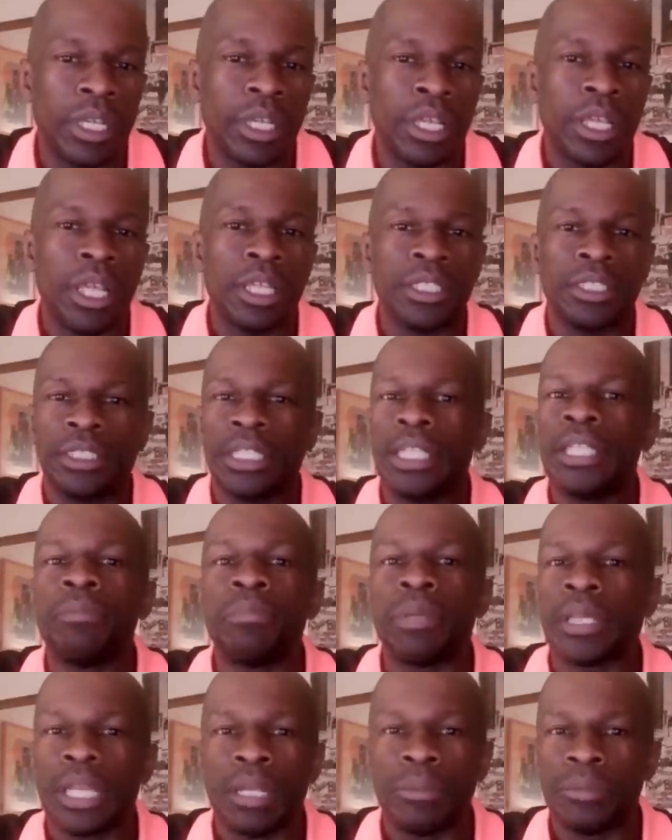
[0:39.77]
a, uh, a
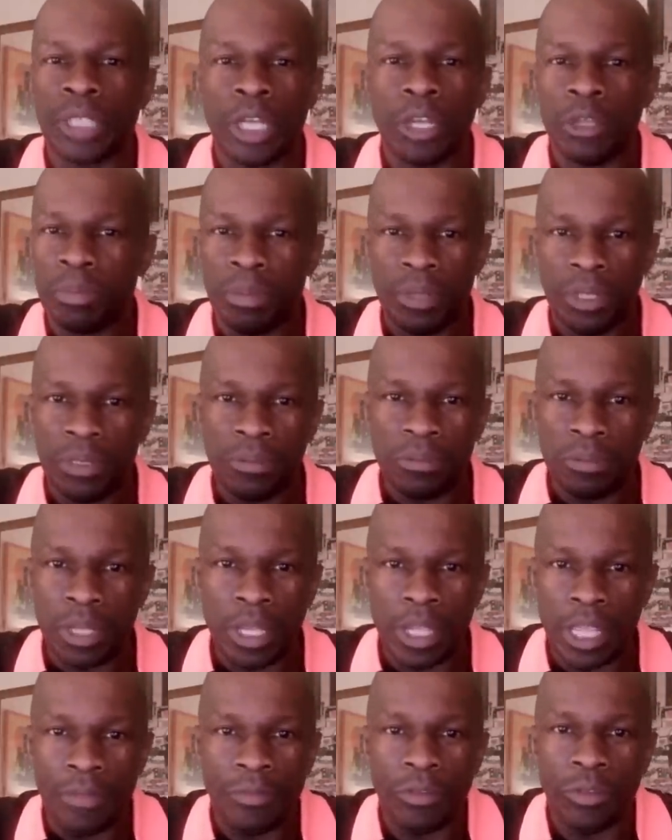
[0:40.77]
seat becomes open,
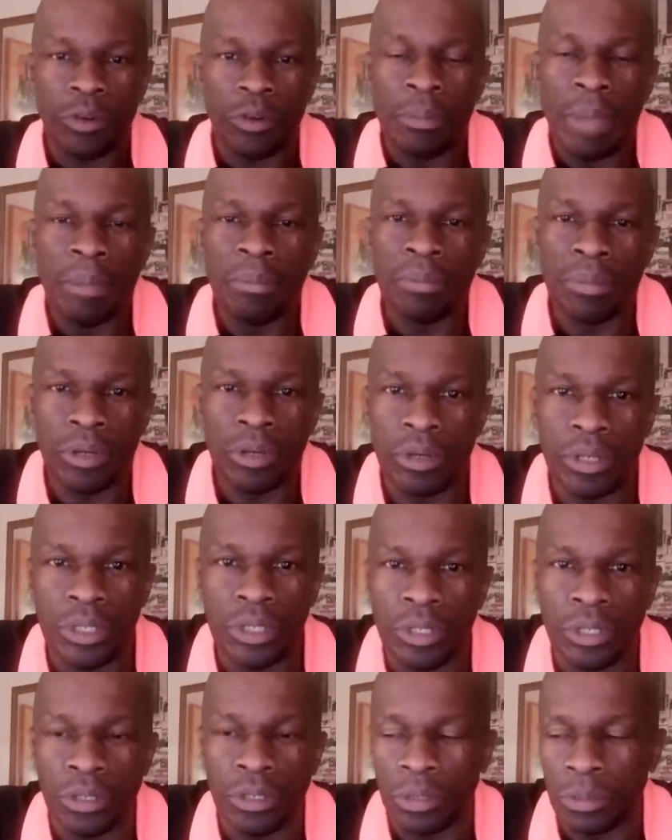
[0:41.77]
if you're a member
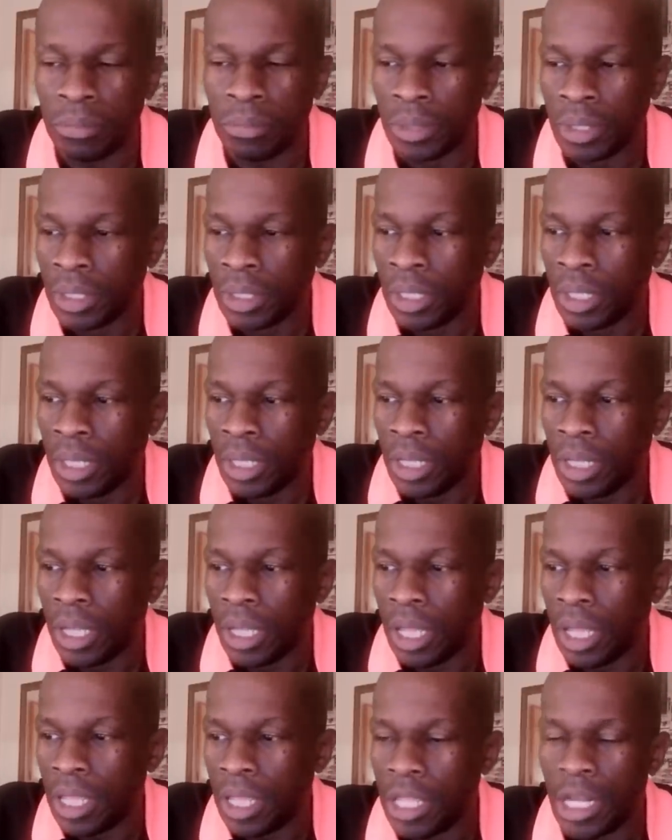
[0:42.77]
and you're
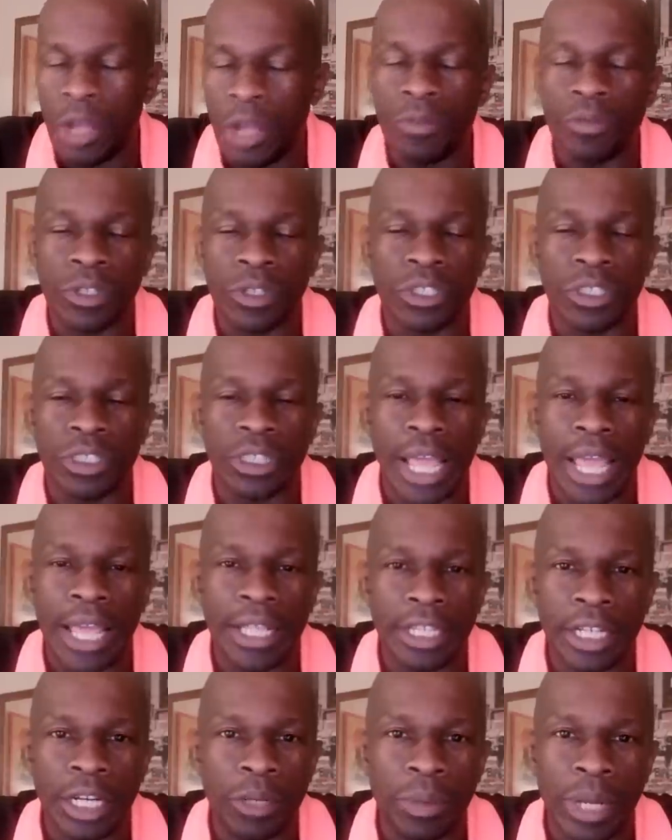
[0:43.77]
uh, you know, of good
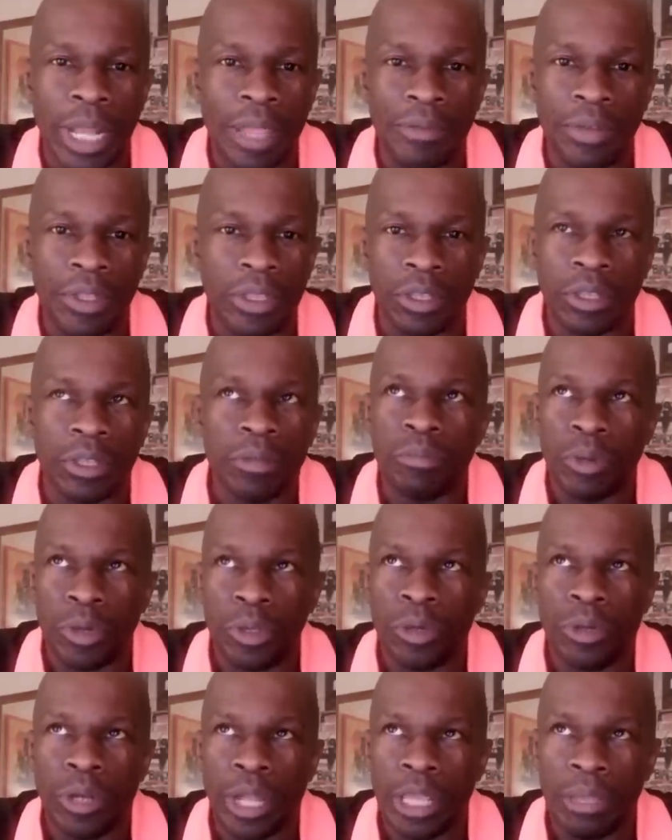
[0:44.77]
standing or whatever, you can
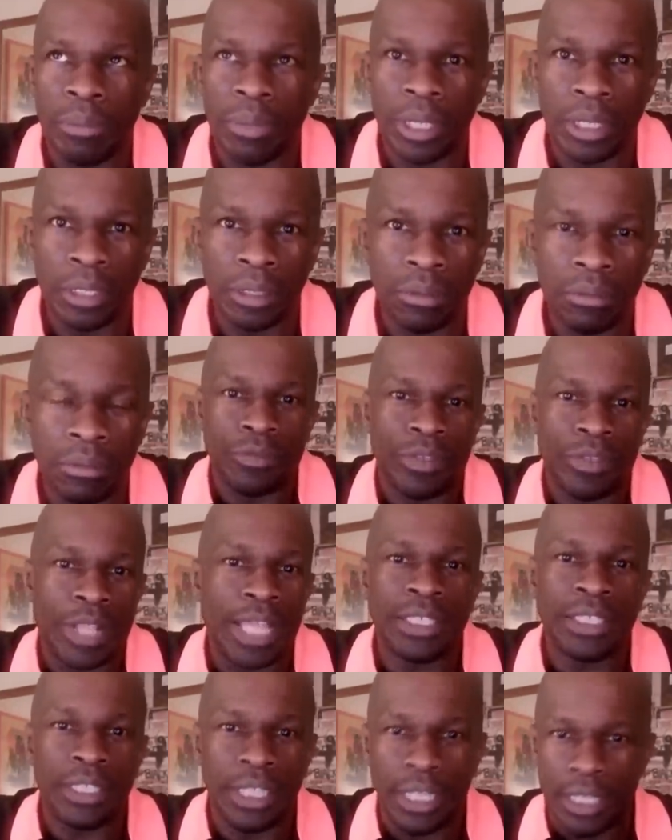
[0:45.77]
put your name in for
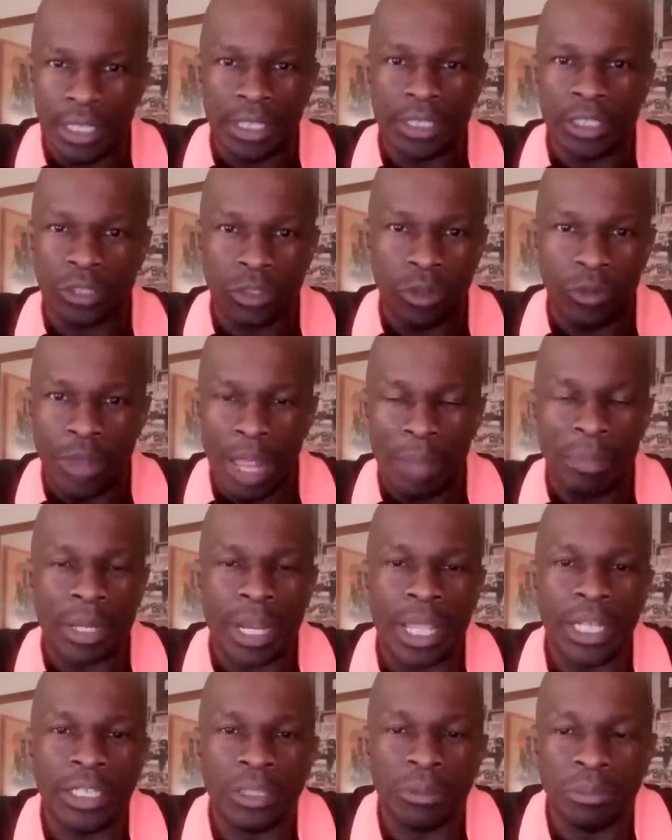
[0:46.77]
that seat. There's a sort of
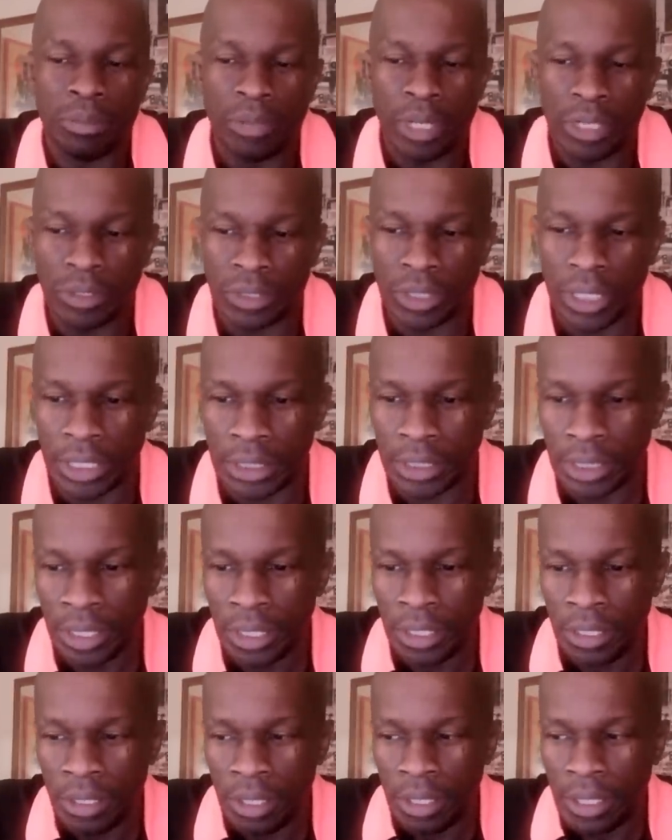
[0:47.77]
application process
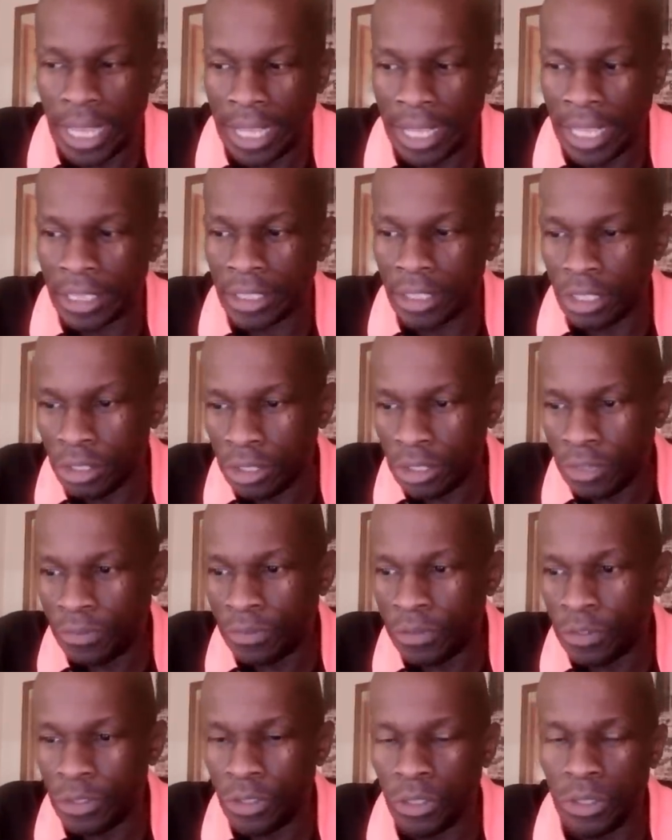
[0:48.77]
that gets looked
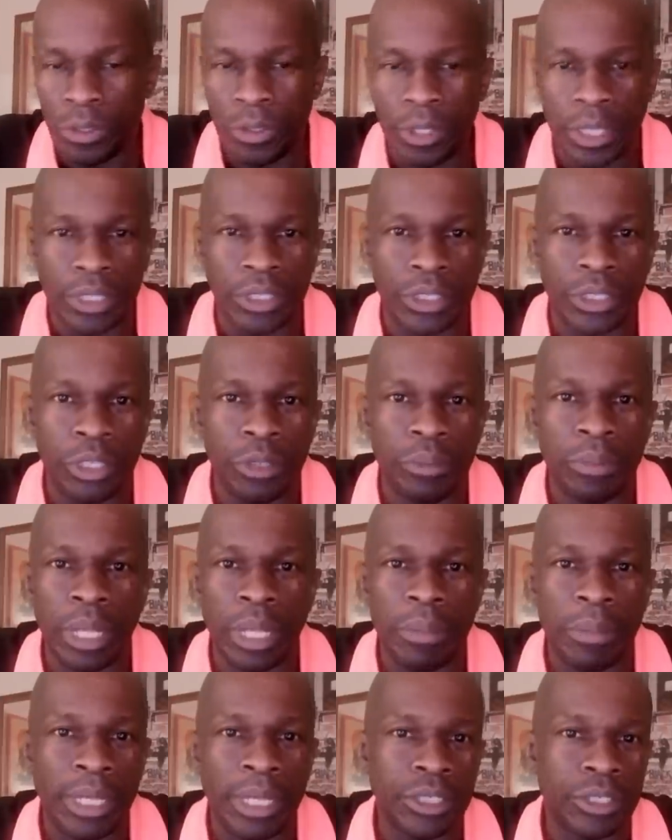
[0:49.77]
through, and I assume
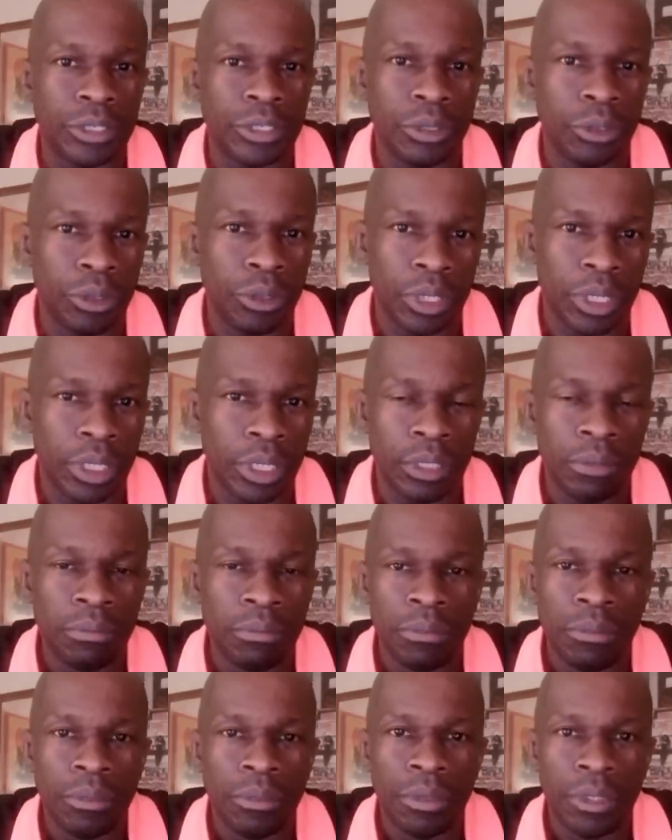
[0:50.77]
they make sure that
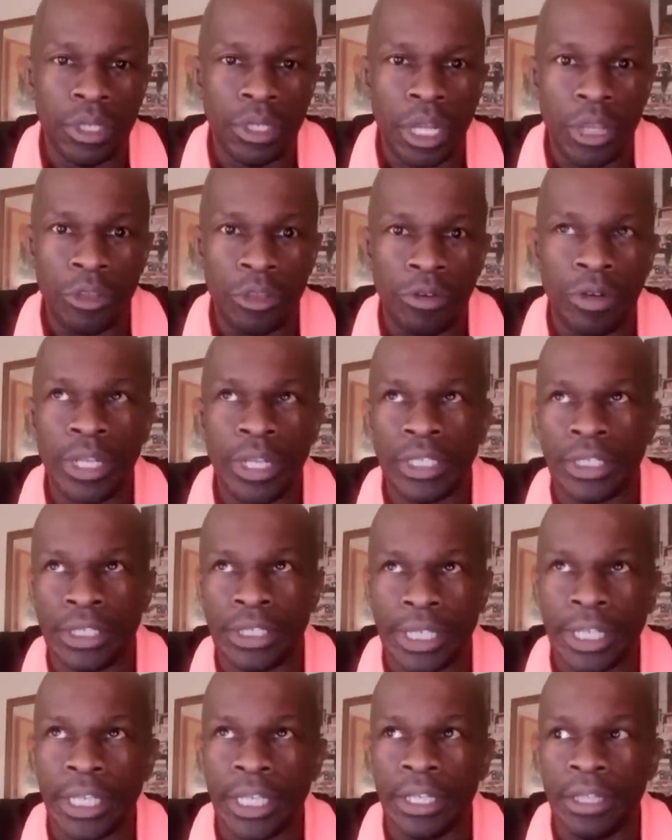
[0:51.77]
you know you're at
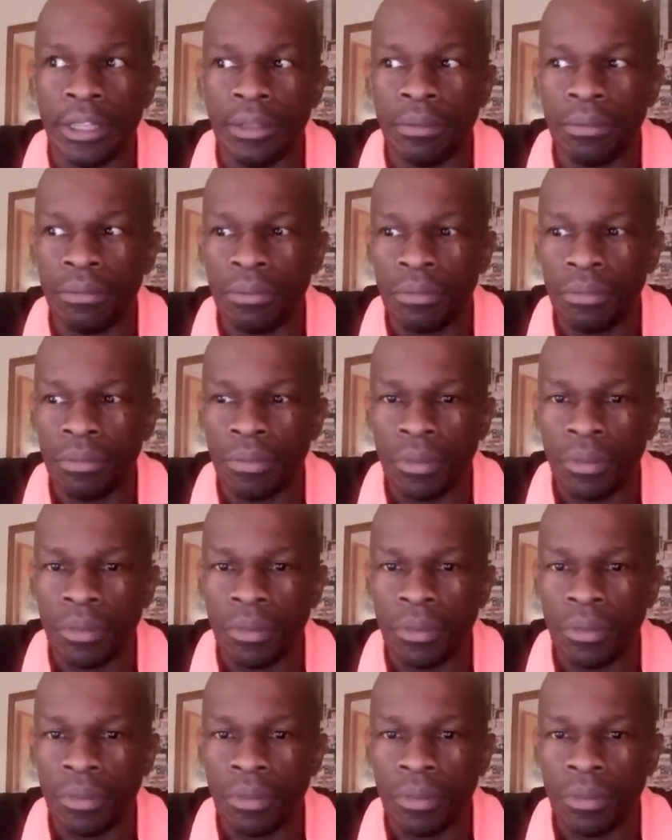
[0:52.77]
least ticking